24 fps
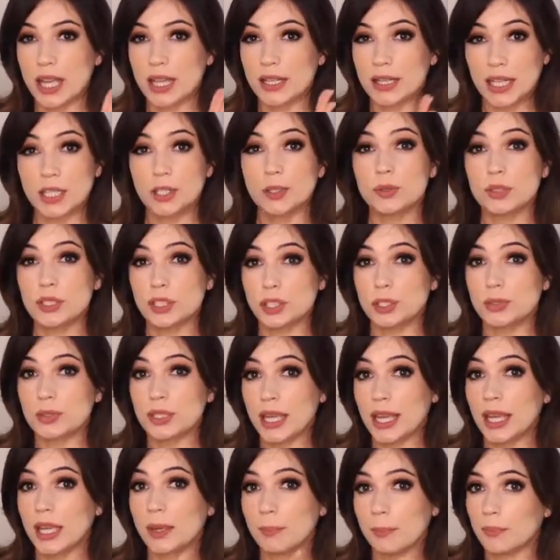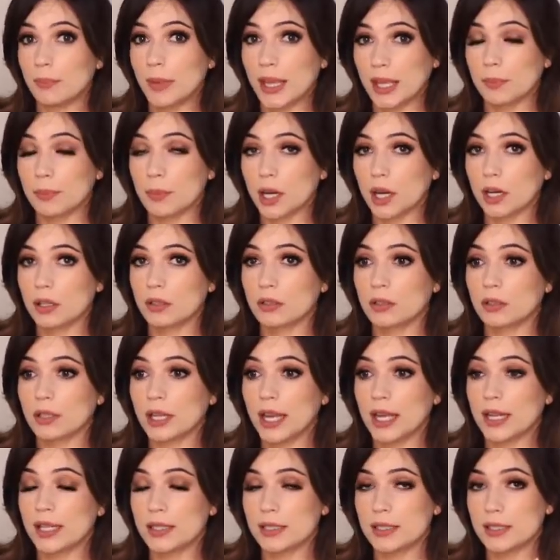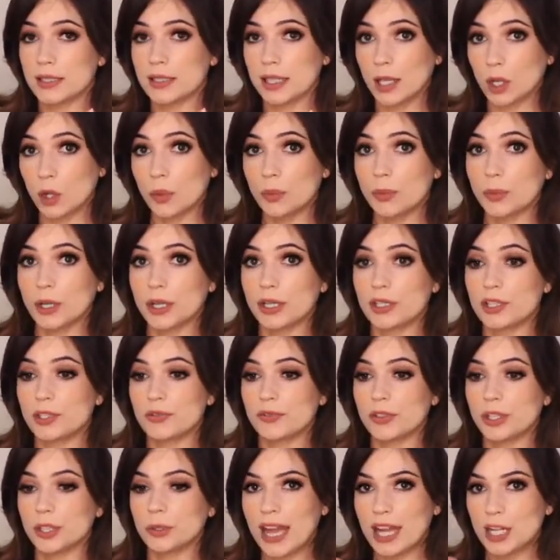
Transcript: and then you take the Meghan Markle and the Oprah interview,